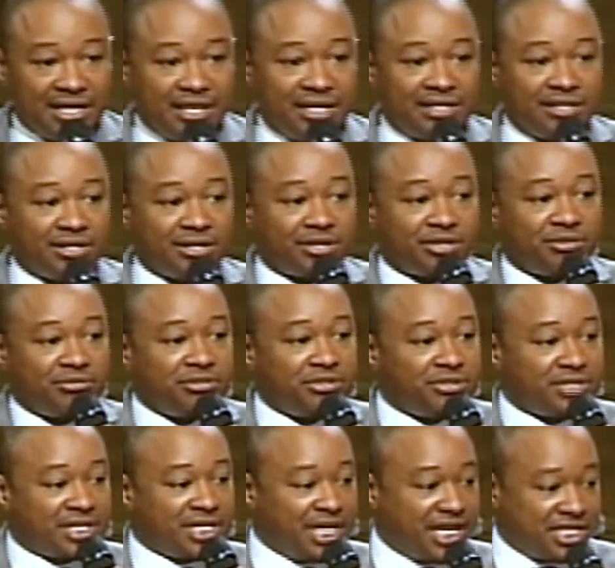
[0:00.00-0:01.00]
and their
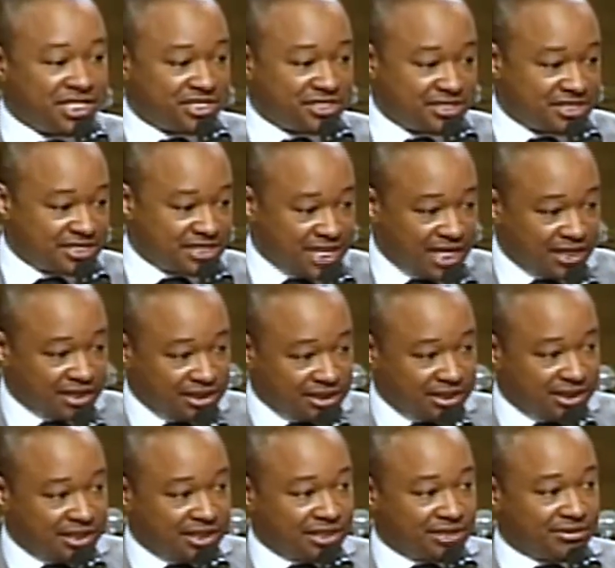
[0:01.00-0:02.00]
communication is not
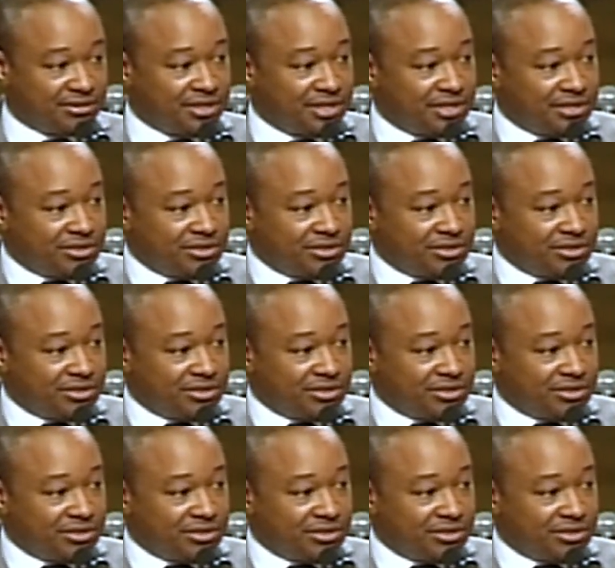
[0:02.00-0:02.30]
good and